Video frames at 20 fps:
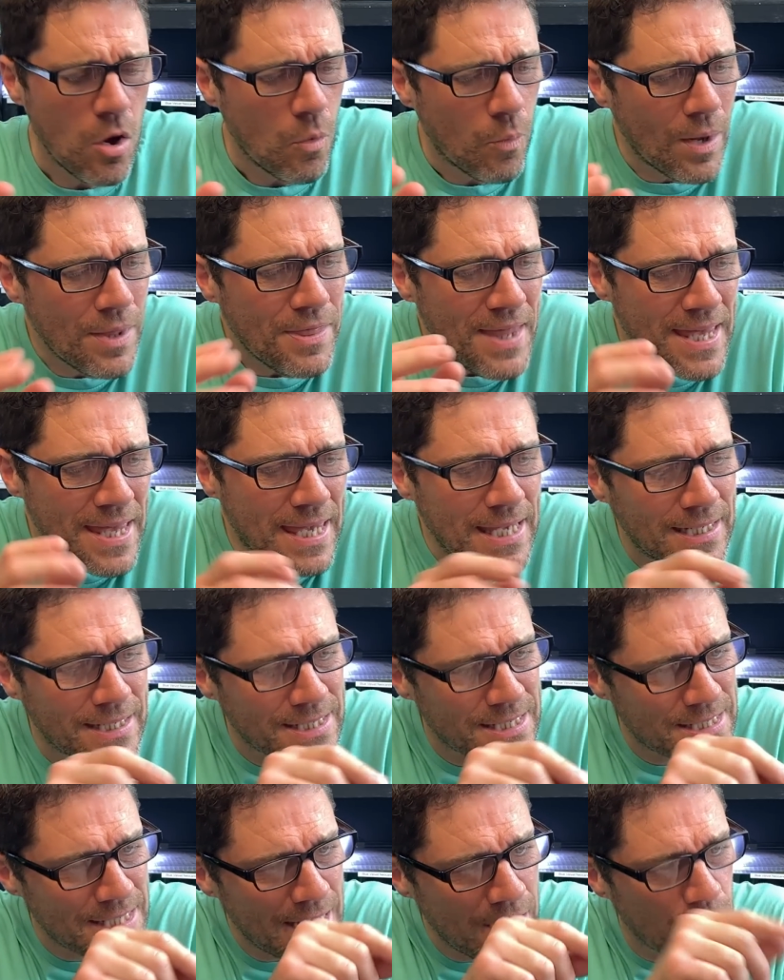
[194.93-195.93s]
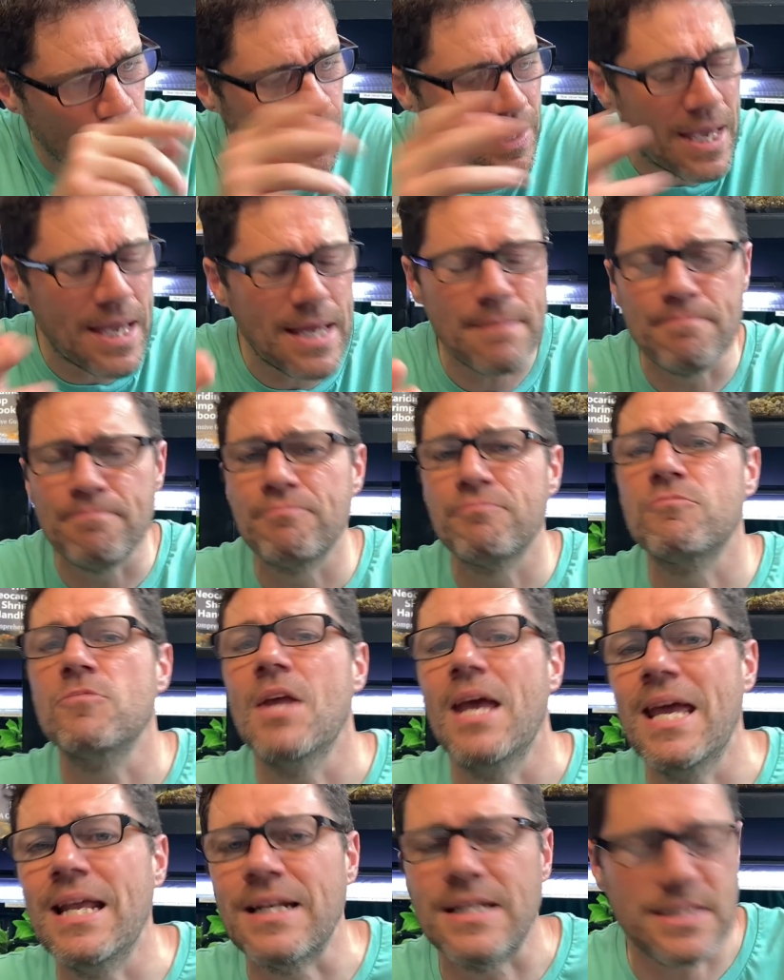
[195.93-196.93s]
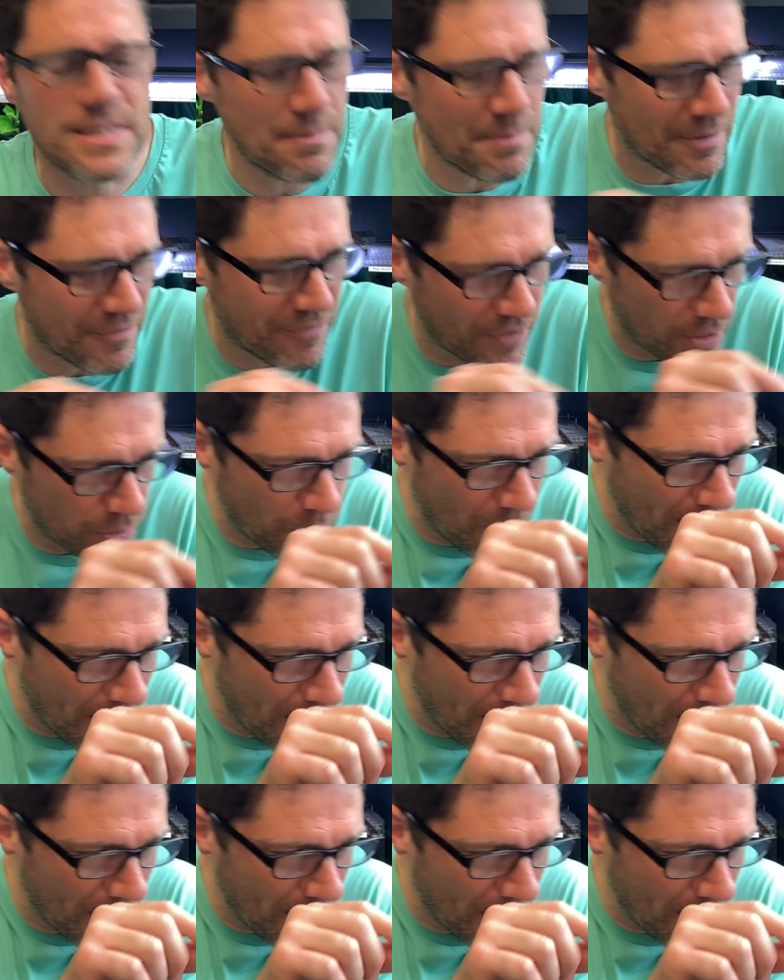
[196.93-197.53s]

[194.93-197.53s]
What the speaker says: When they kill a snail, they, in a simplified